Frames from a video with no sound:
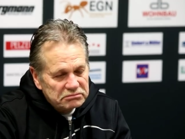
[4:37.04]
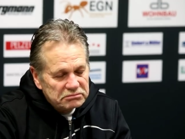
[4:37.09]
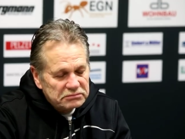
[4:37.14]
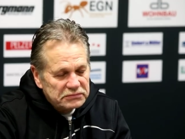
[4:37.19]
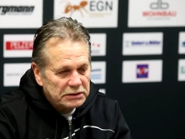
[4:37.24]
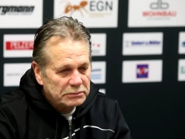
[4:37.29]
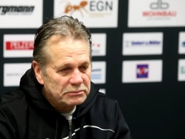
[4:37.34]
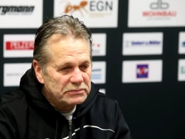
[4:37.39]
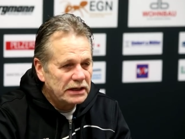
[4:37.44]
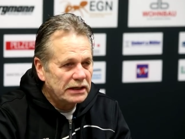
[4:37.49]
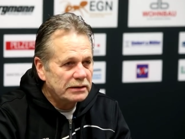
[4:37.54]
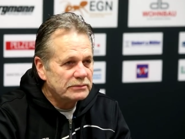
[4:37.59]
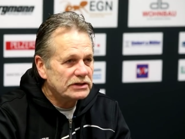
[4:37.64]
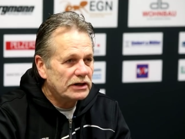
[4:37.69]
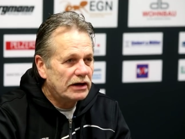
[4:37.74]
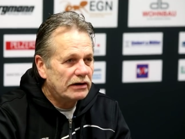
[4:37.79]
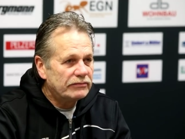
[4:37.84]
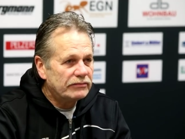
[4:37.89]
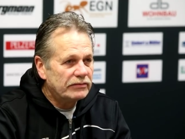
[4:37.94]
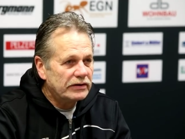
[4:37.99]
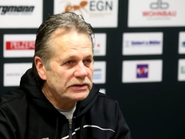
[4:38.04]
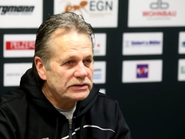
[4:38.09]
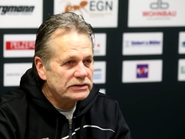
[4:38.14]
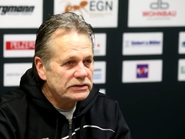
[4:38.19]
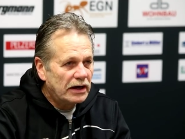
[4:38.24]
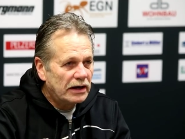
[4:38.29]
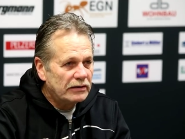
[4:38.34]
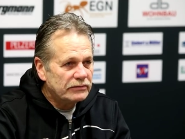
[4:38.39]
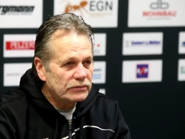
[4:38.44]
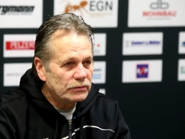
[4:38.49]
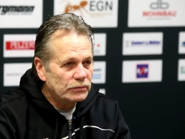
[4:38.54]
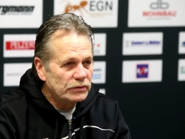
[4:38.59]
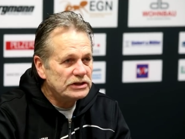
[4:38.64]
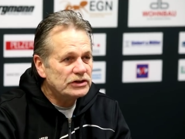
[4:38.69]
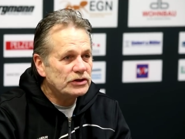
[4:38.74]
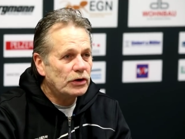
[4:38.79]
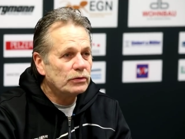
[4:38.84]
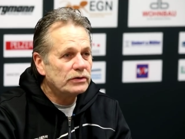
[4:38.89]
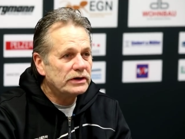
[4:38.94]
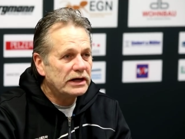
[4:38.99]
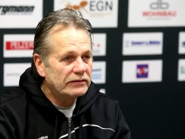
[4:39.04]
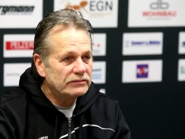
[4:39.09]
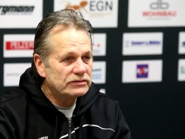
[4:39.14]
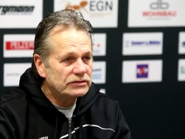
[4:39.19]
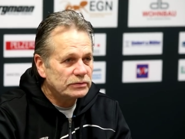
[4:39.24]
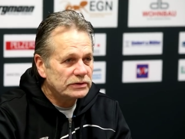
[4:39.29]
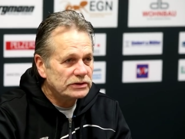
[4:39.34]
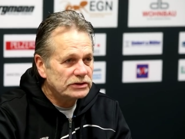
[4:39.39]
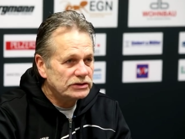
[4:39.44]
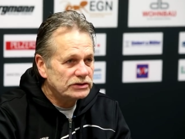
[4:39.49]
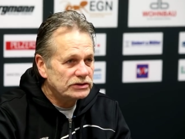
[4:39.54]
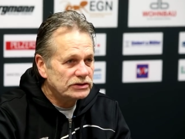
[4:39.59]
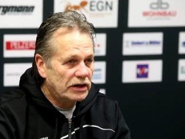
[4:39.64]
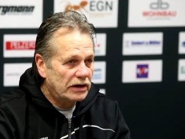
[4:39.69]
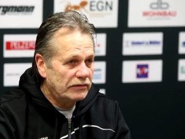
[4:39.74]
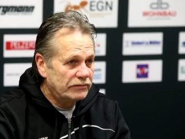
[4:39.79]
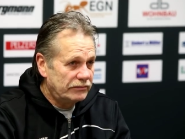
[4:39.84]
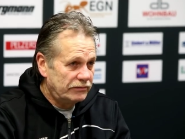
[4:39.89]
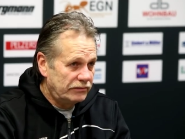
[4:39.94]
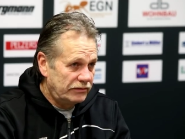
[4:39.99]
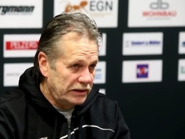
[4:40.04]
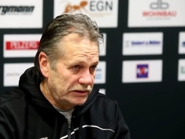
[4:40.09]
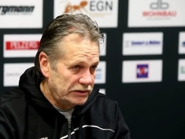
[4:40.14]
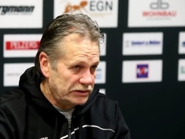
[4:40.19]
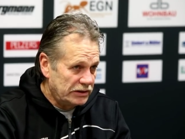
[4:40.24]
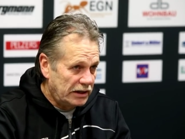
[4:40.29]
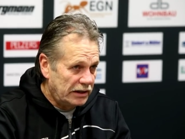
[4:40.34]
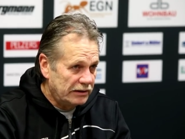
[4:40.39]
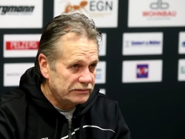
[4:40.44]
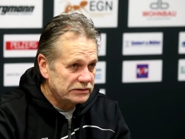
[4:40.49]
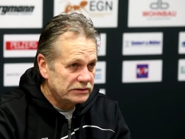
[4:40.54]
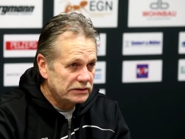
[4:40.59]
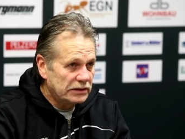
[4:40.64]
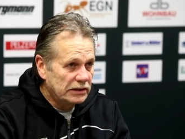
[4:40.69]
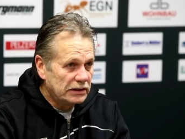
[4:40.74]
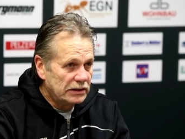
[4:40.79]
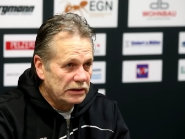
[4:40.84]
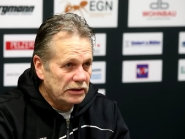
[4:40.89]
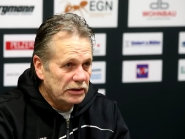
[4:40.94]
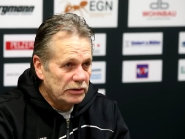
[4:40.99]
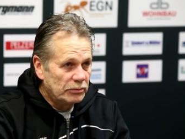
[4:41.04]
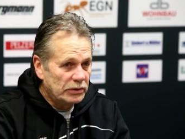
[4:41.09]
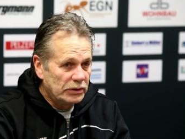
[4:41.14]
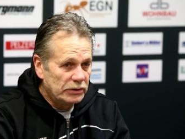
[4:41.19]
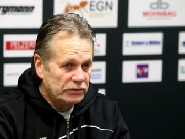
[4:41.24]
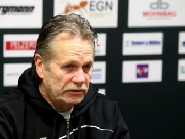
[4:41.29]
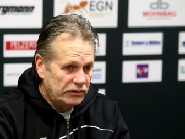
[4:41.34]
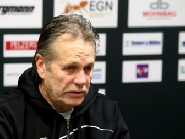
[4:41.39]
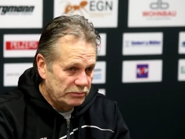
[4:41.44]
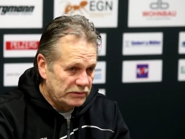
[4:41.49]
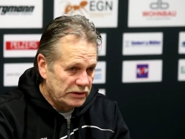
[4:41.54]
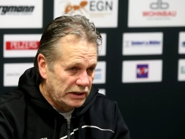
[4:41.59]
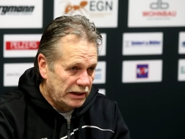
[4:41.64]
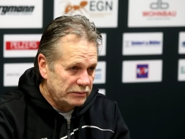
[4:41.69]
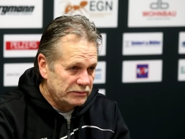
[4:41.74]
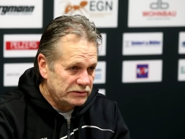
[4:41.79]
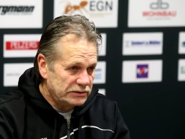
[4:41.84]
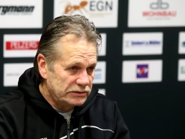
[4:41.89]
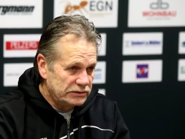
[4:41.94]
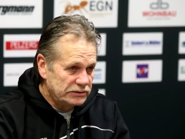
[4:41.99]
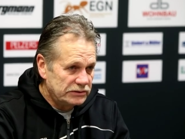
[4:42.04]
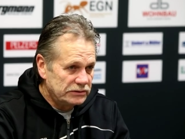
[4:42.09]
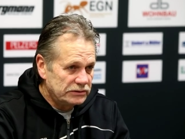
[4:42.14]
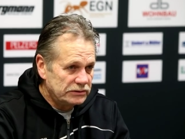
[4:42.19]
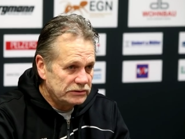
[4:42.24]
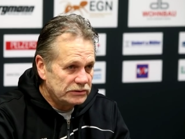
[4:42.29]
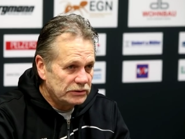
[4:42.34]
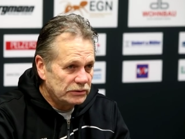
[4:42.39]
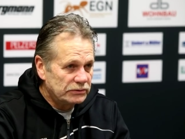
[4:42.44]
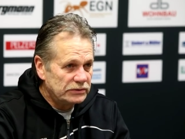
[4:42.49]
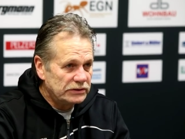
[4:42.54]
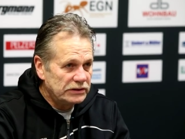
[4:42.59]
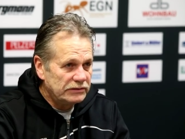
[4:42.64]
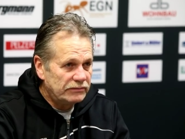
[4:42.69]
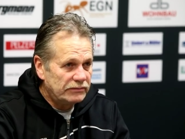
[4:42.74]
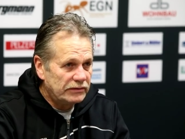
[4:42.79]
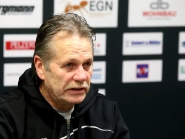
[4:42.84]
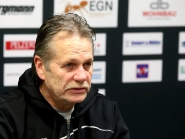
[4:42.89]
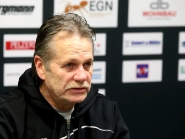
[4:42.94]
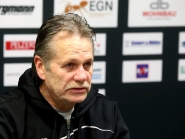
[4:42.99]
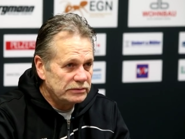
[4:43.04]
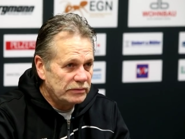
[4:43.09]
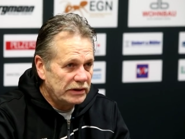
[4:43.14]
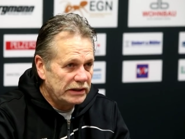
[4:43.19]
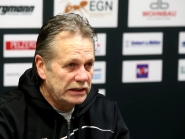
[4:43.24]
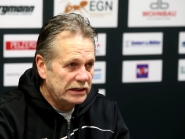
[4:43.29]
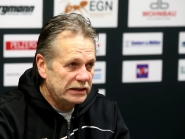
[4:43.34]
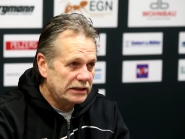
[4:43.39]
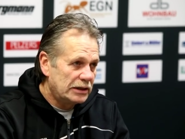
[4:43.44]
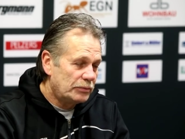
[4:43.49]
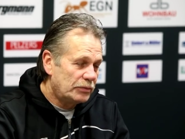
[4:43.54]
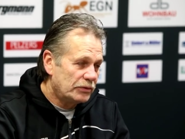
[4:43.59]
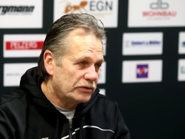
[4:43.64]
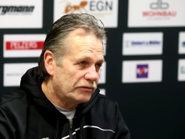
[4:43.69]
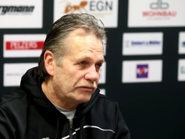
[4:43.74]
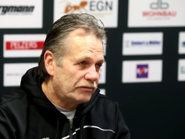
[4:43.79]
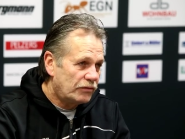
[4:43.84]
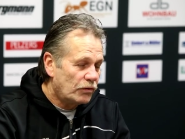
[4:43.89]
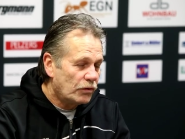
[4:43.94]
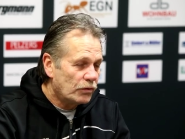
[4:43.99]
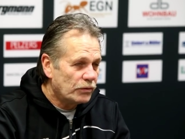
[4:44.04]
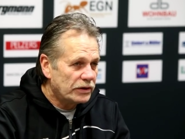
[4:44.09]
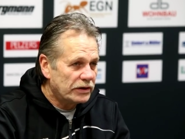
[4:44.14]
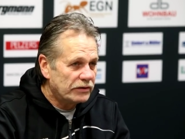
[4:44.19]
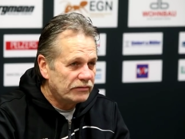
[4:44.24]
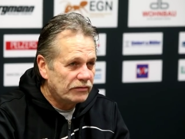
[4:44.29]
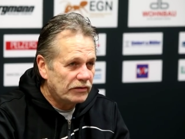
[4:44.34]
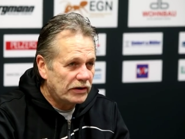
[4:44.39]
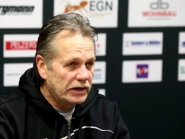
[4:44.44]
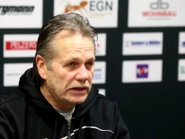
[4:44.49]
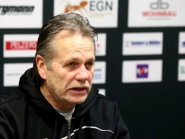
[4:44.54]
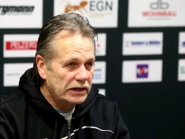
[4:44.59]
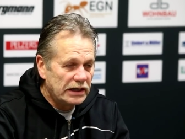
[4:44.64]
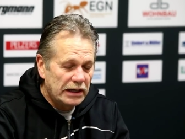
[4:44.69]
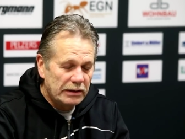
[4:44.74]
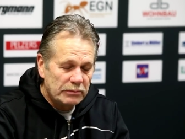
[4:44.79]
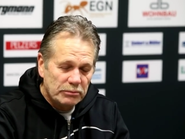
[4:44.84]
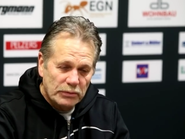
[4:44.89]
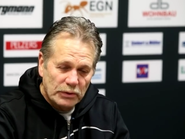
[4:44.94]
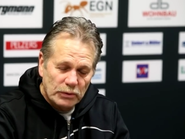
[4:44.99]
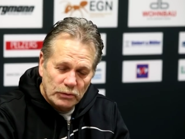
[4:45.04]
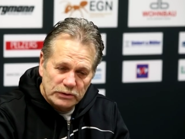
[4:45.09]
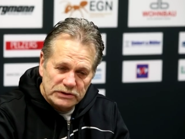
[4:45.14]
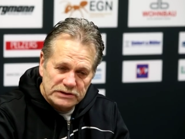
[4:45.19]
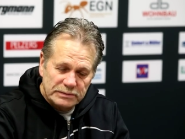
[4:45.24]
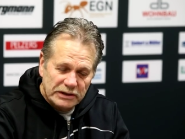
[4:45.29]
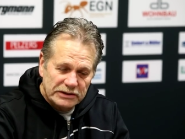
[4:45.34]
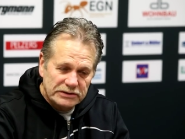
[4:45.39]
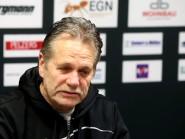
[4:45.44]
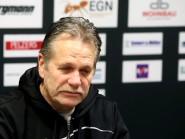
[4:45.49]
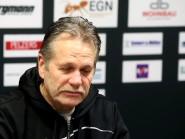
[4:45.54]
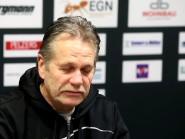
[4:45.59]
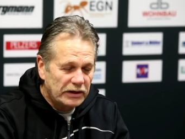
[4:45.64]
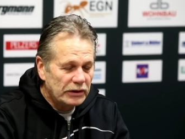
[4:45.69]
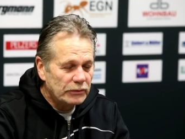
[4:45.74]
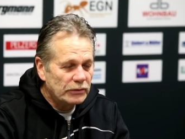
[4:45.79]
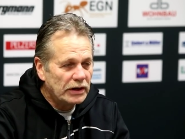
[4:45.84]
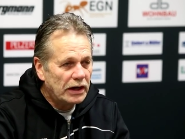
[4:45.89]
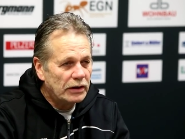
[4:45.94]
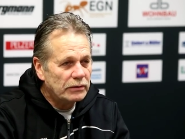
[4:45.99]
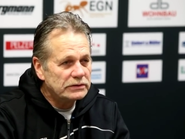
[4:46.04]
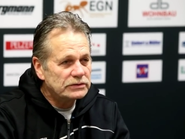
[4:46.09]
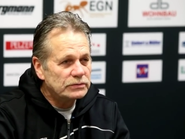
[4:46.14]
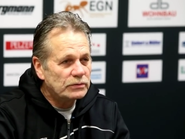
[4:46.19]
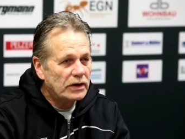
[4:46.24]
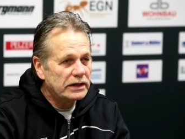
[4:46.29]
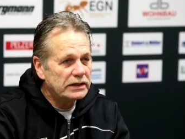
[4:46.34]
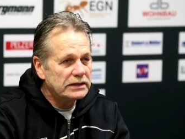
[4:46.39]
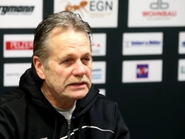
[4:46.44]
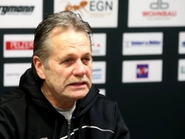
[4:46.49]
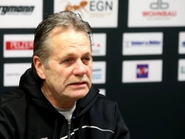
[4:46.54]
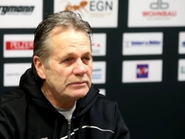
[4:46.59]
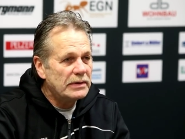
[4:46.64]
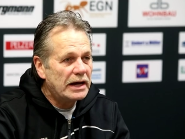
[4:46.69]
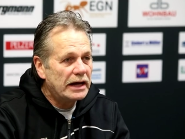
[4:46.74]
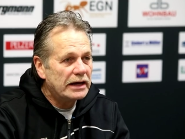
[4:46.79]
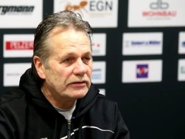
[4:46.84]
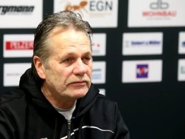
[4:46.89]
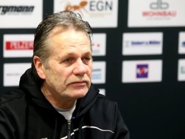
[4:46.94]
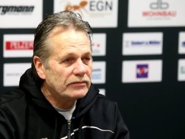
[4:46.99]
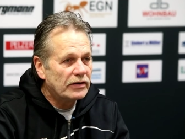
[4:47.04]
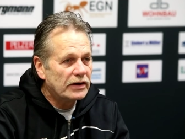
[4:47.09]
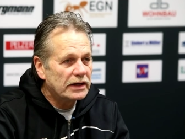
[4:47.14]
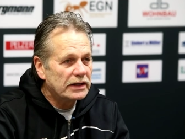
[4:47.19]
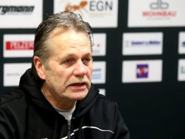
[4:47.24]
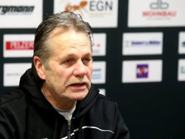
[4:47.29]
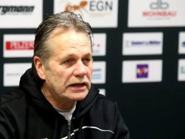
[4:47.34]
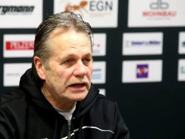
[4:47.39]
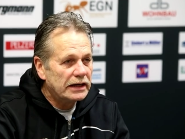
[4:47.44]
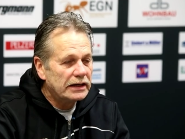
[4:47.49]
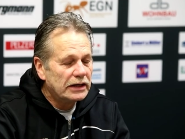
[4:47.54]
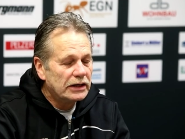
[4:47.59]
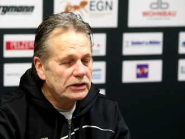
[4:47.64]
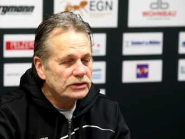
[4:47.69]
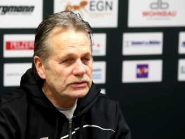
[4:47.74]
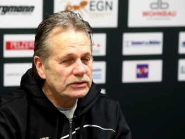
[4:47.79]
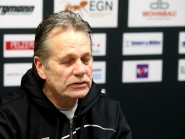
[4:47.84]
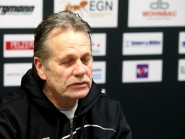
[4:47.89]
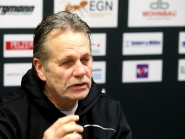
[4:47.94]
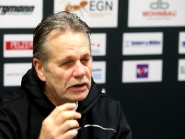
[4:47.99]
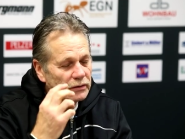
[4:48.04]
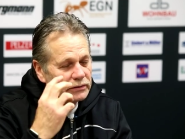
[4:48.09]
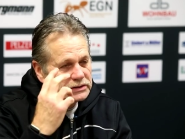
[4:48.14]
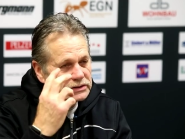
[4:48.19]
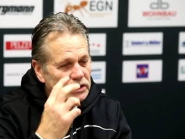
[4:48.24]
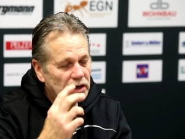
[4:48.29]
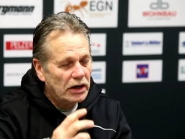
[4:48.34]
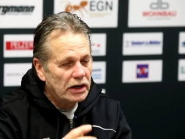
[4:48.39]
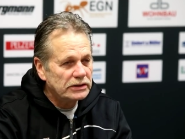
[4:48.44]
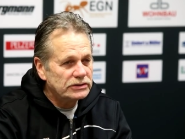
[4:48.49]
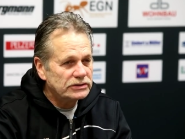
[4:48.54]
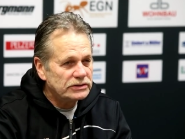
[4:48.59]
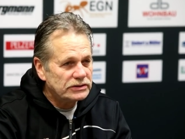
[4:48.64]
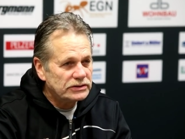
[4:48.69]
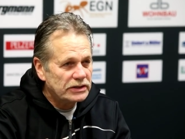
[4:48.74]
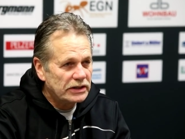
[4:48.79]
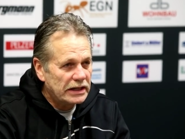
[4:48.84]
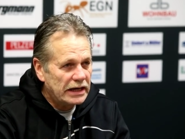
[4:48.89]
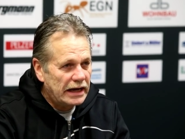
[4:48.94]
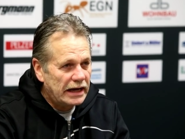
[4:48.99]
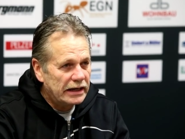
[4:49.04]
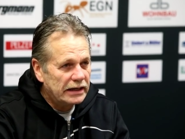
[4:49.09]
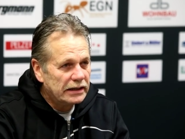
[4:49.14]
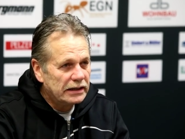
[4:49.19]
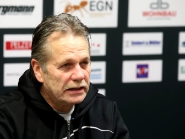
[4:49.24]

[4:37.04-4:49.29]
sometimes off face-offs. We don't have switches off of face-offs. But sometimes in zone defense, you might end up with a forward in front of the net, but we specify we always want a D-man in front of the net, so they're always conscious of that.